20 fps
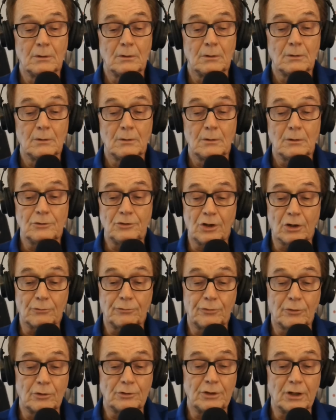Delfort
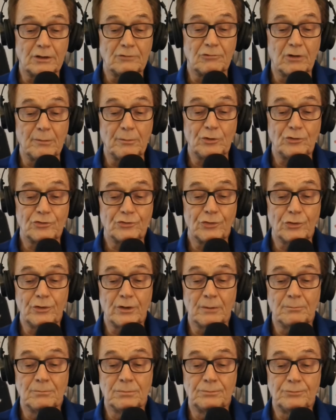had rummaged through them,
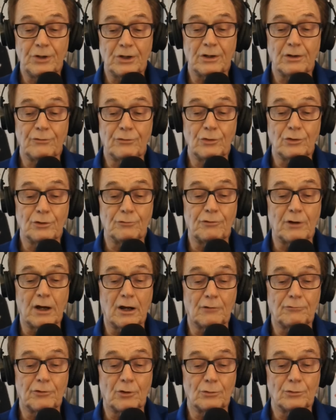digging through the file
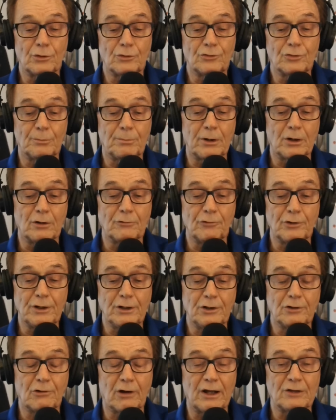folders, a pair of reading
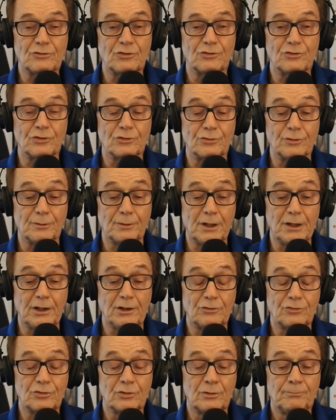glasses, and some keys.
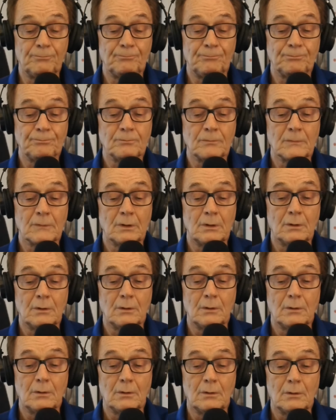
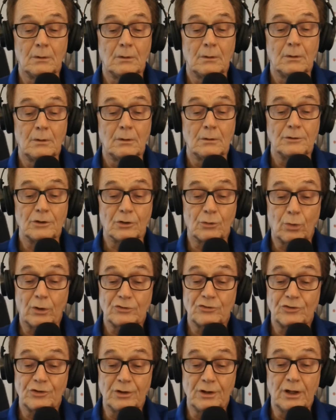The question
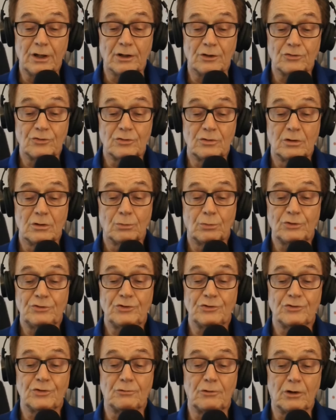is, which is a
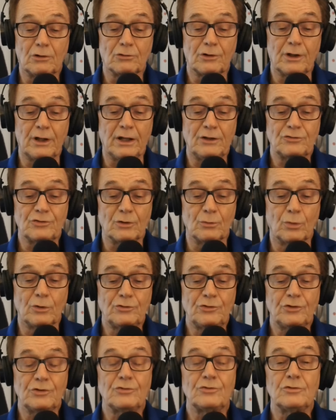real case and which
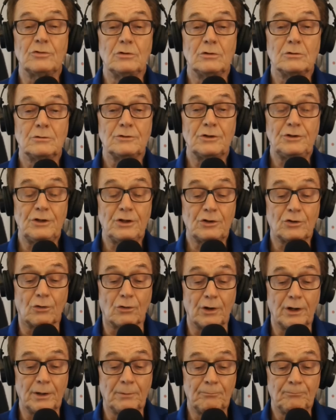is the
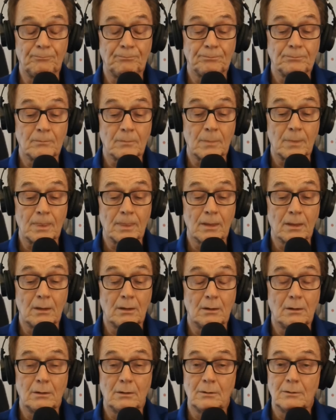decoy?
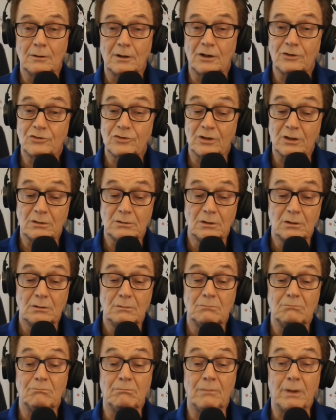I said,
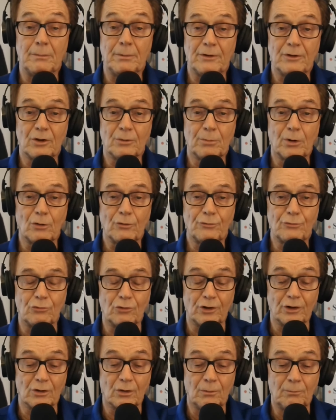maybe they're both
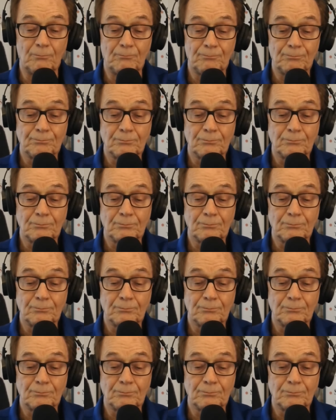real.